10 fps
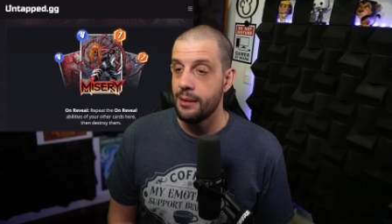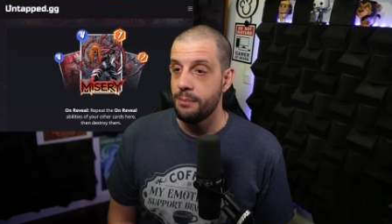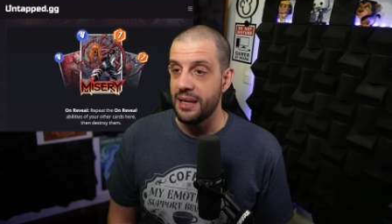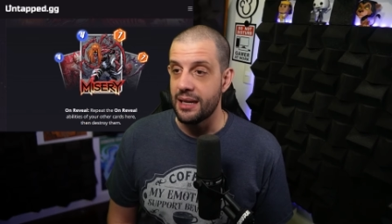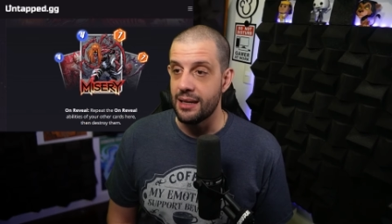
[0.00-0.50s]

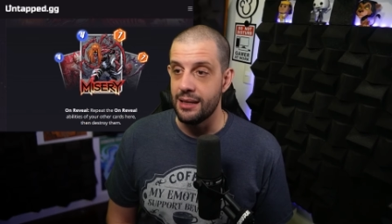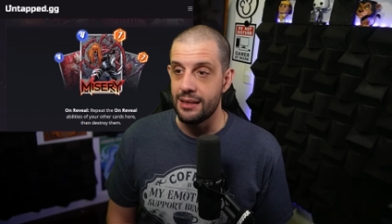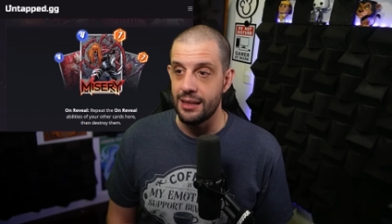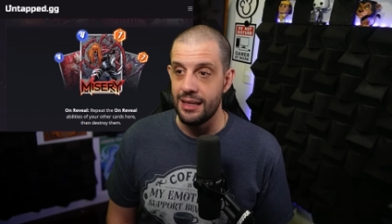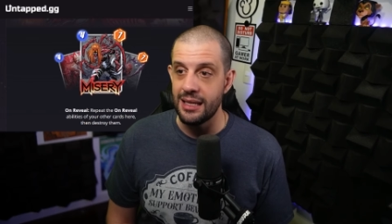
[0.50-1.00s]

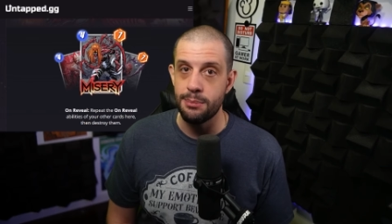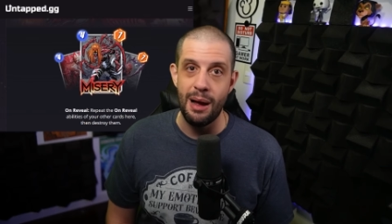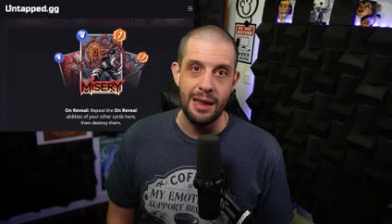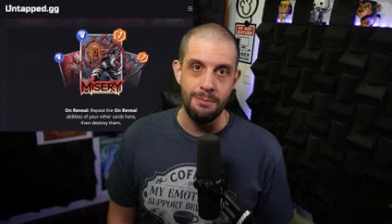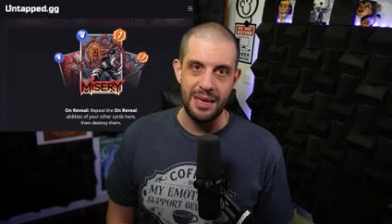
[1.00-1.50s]
because this
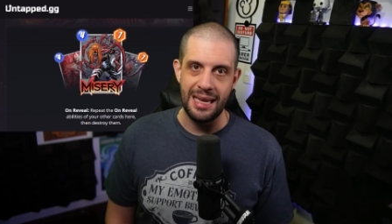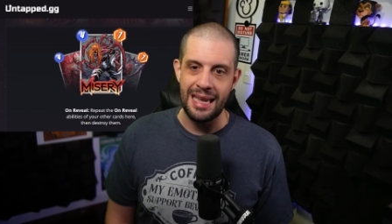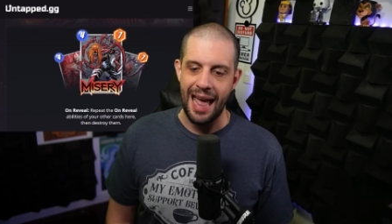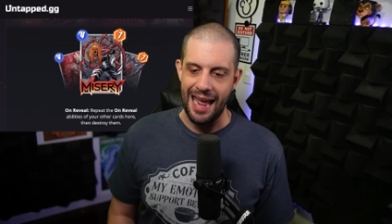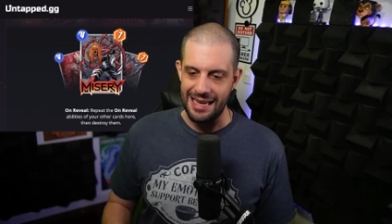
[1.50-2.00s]
might
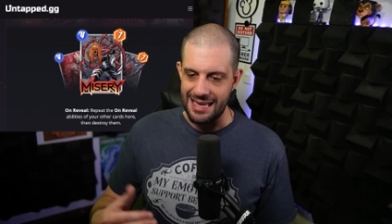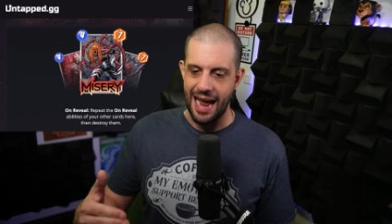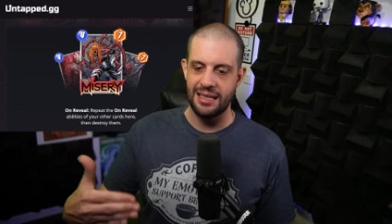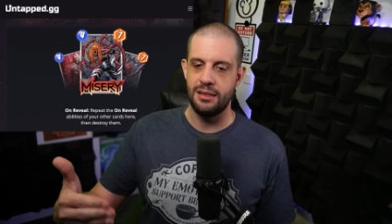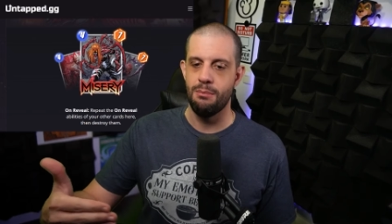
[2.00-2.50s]
be a
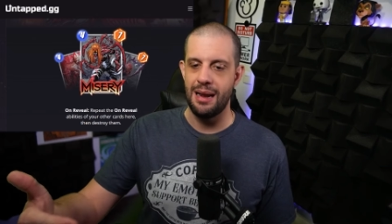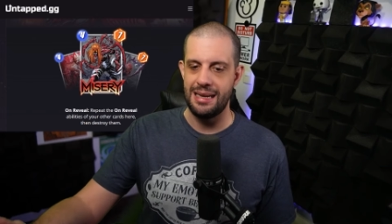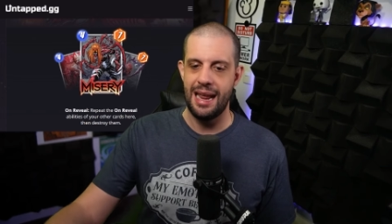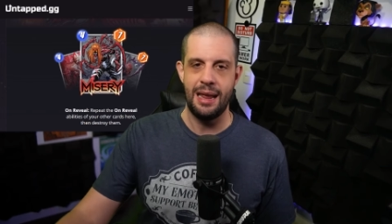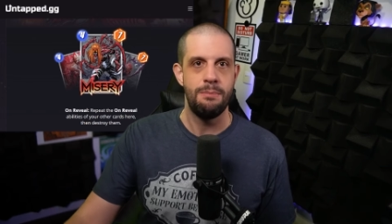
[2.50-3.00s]
next
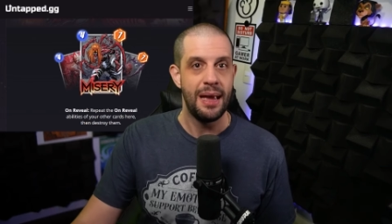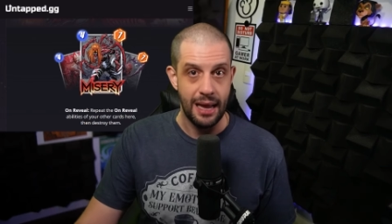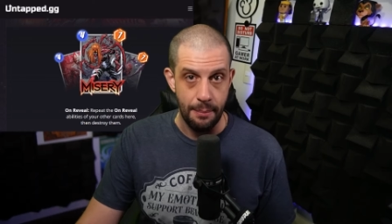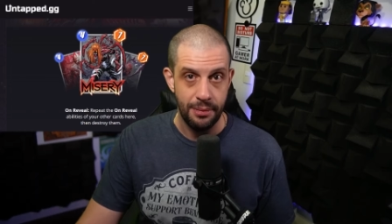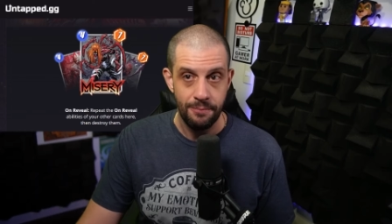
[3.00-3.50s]
Monday
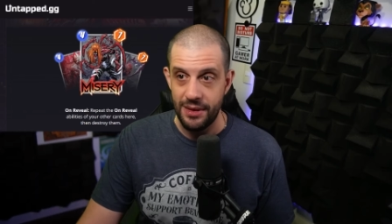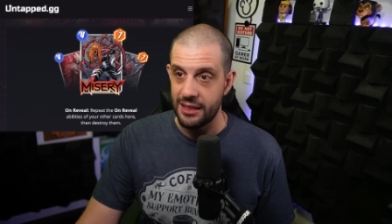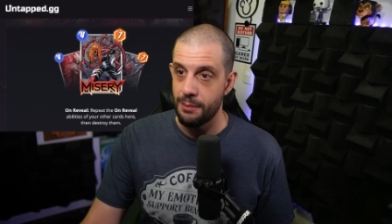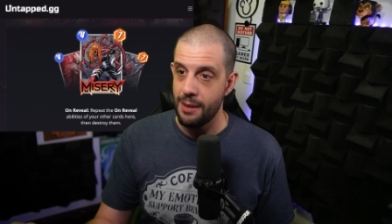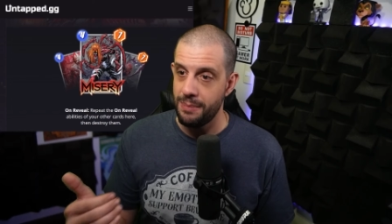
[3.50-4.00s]
pickup.
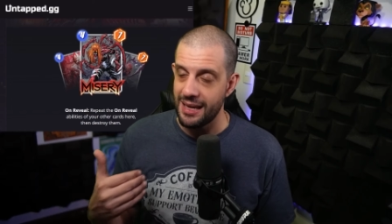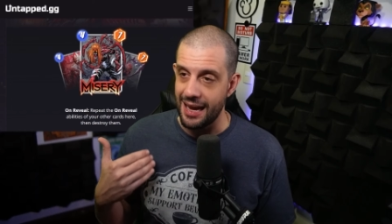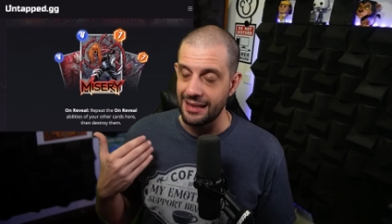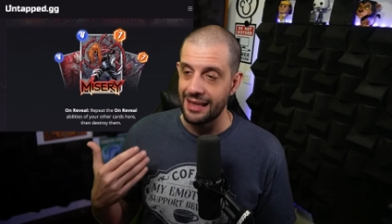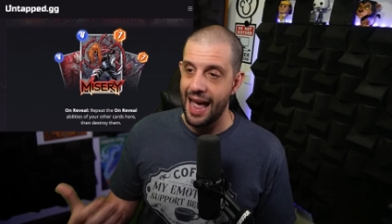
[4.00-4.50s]
This might
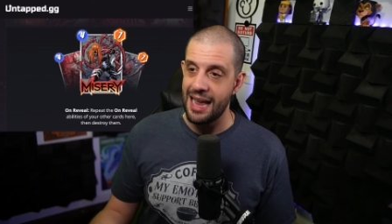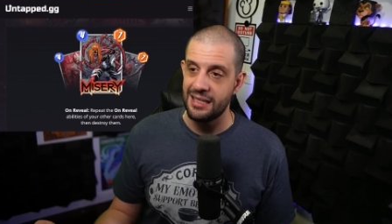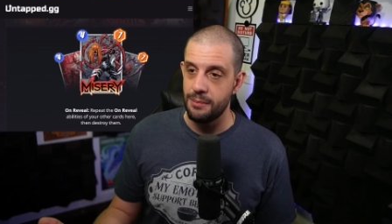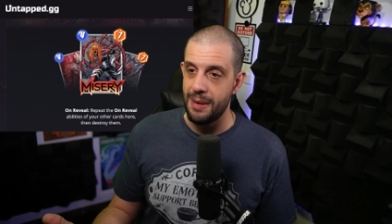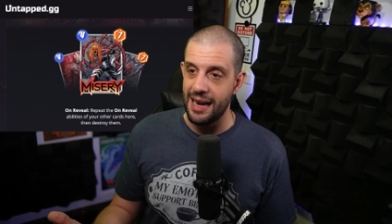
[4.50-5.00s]
be a
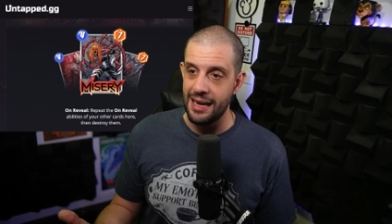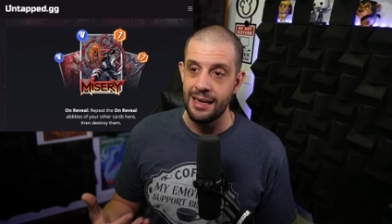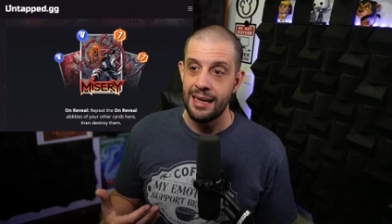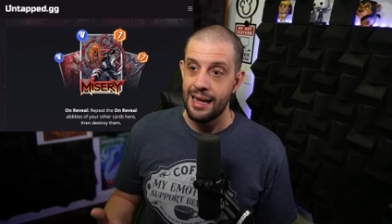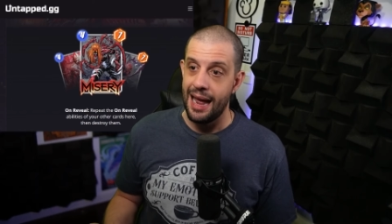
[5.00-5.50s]
last minute,
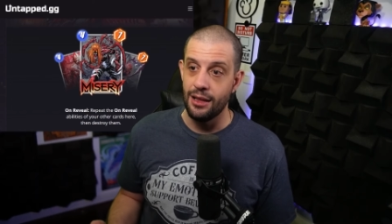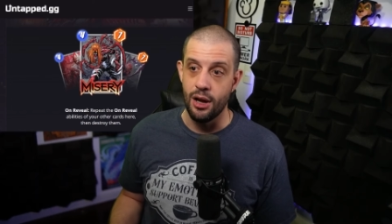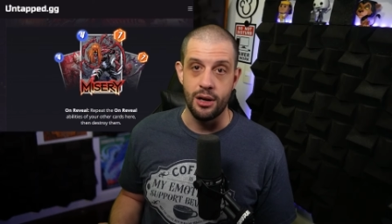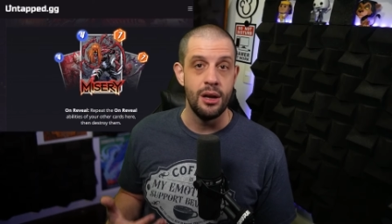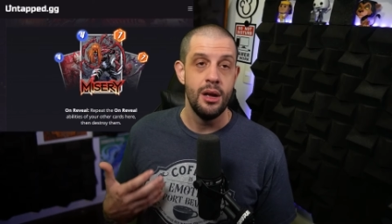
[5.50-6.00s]
hey
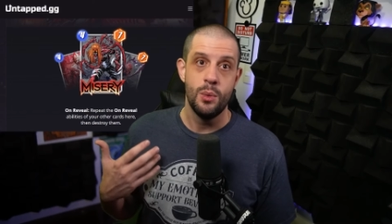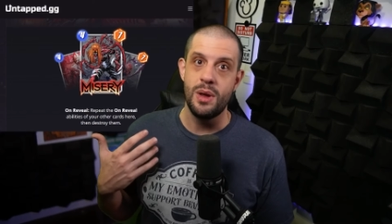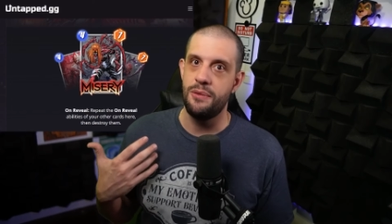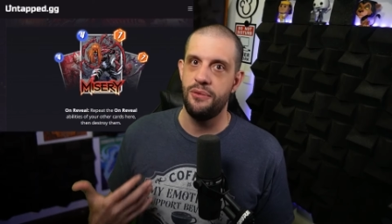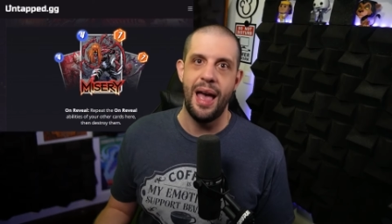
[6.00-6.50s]
look,
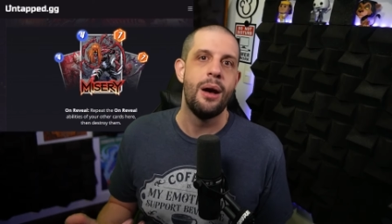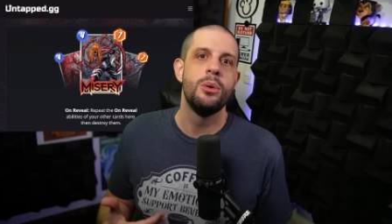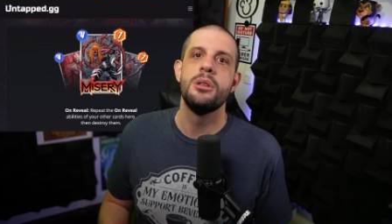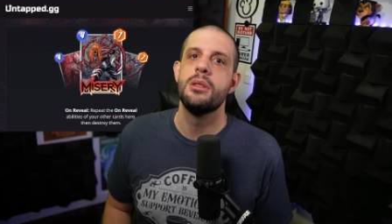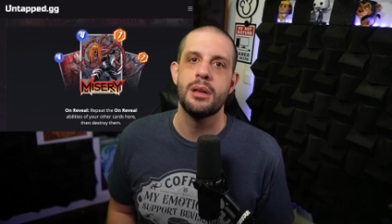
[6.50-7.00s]
we
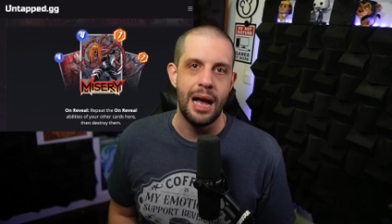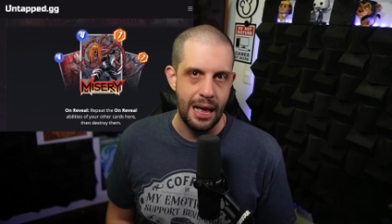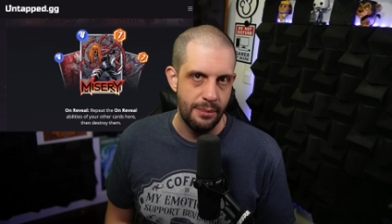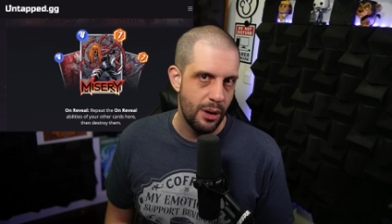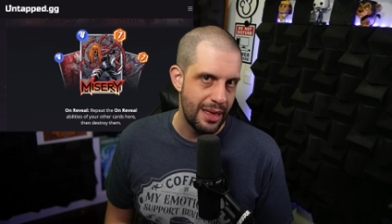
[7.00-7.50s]
found the
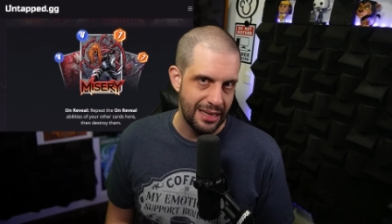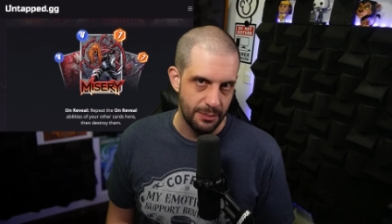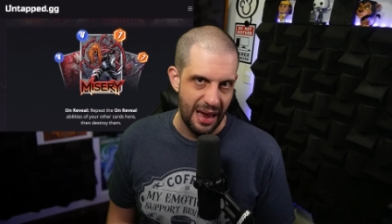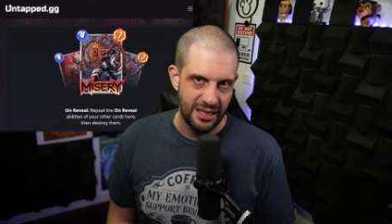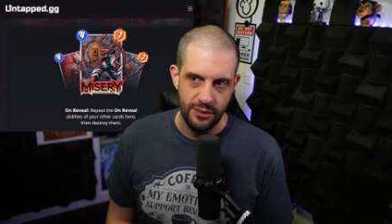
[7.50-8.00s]
combo that's
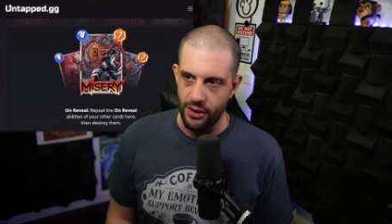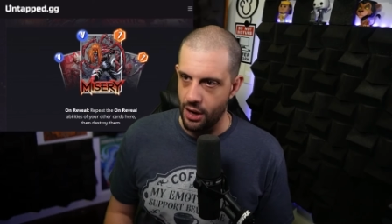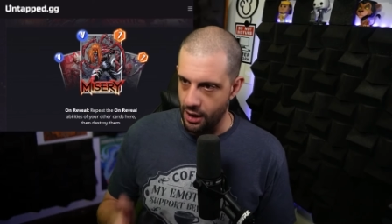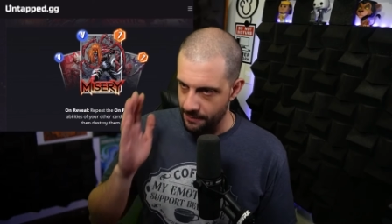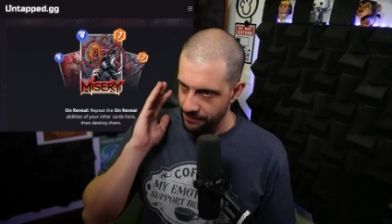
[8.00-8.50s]
best for her.